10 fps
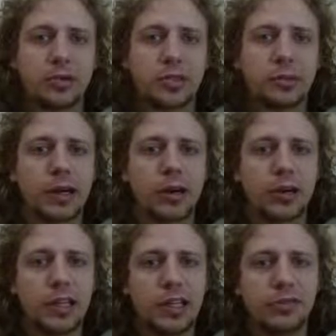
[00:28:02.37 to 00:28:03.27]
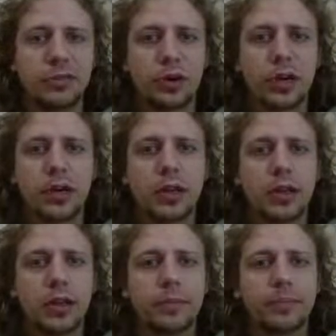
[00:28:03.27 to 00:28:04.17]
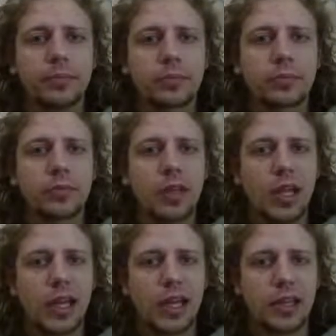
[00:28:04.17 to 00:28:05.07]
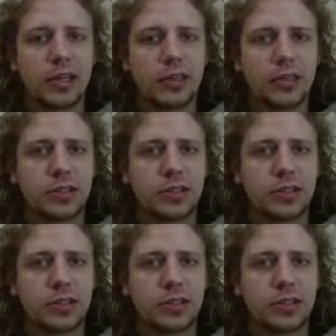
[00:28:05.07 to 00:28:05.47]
square on e4, and